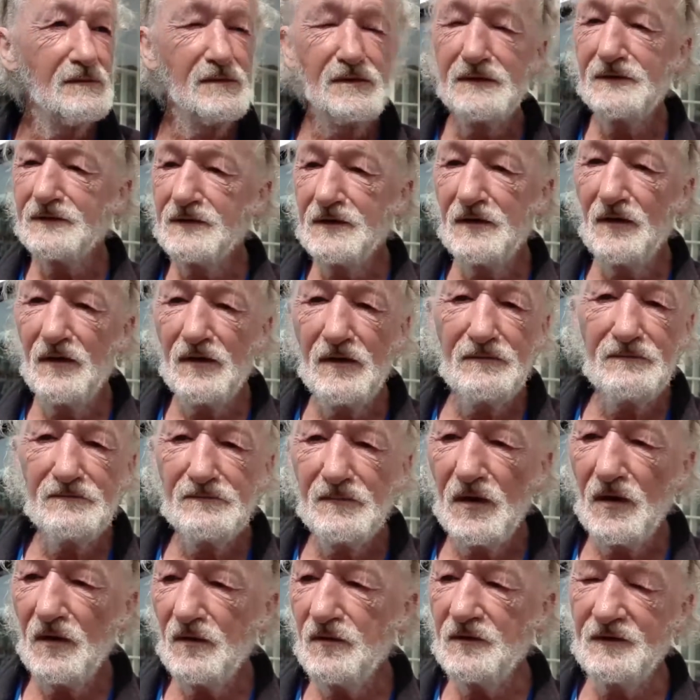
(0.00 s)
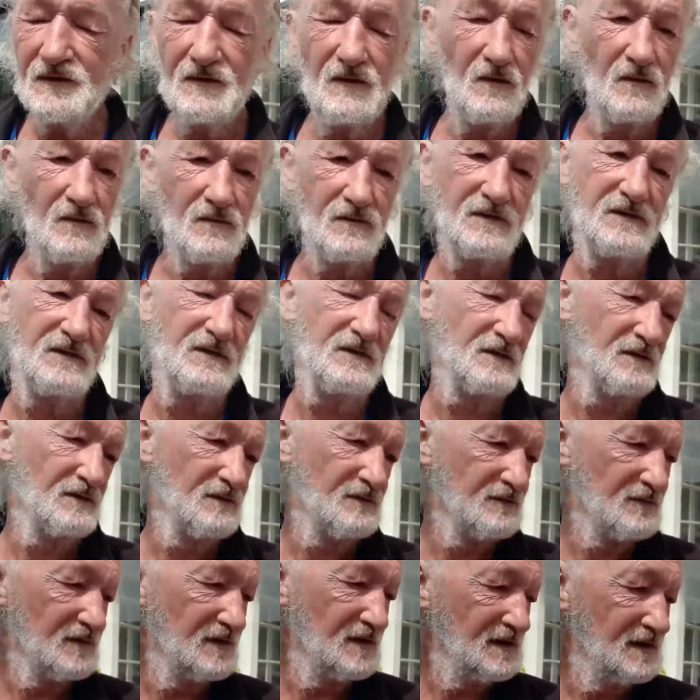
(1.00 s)
It's got all sorts,
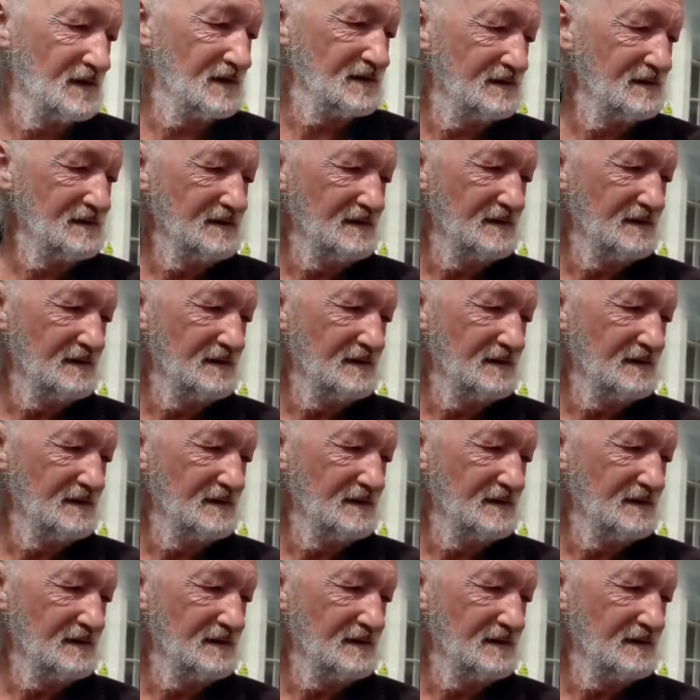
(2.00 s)
really.